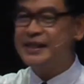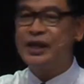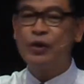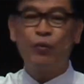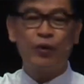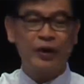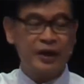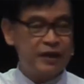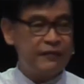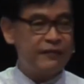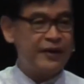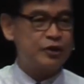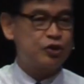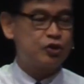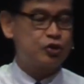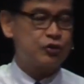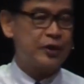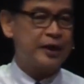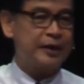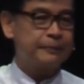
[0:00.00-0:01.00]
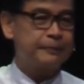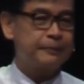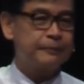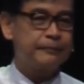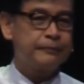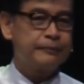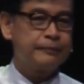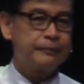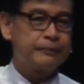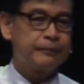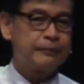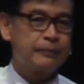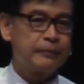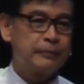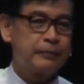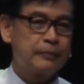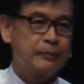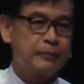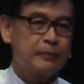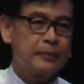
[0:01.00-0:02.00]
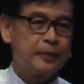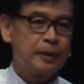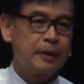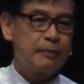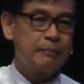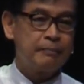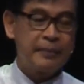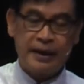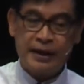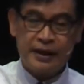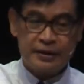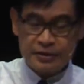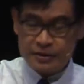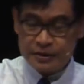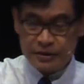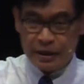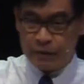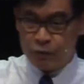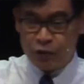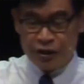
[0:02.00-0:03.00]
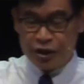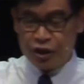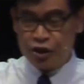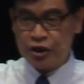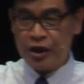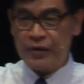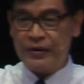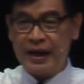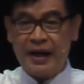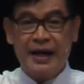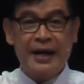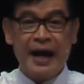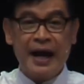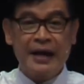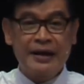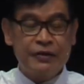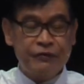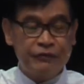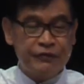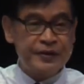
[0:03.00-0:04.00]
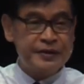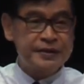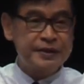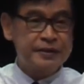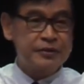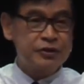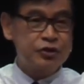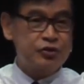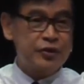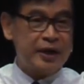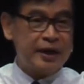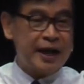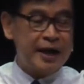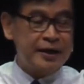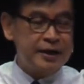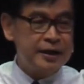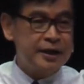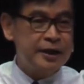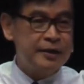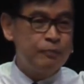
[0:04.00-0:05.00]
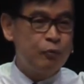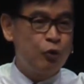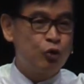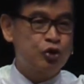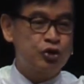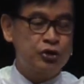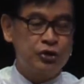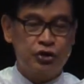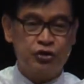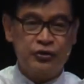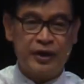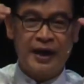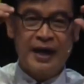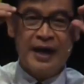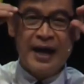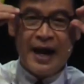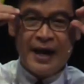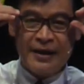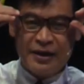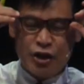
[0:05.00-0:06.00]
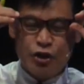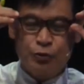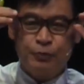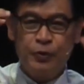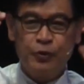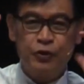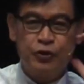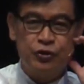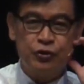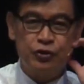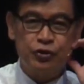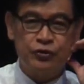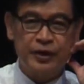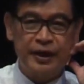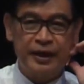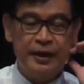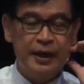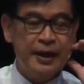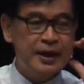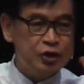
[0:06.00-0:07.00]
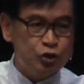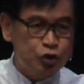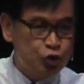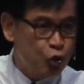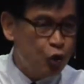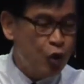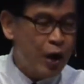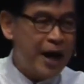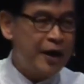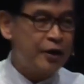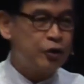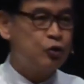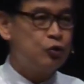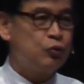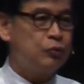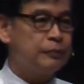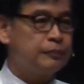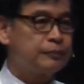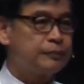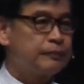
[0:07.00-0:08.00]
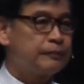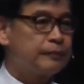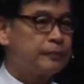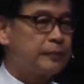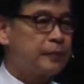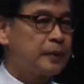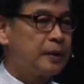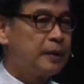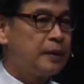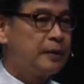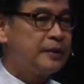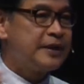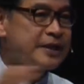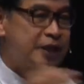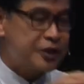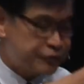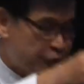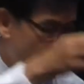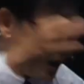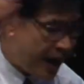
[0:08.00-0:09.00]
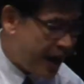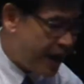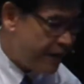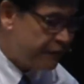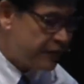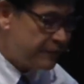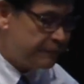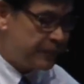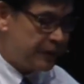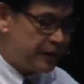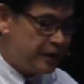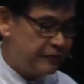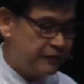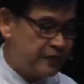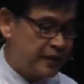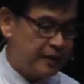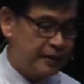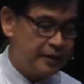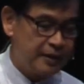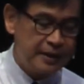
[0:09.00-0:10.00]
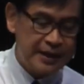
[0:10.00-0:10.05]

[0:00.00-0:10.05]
He will give us strength. I was just sharing, I need physical strength. I need emotional strength. I need spiritual strength. So are you. This is for every believer.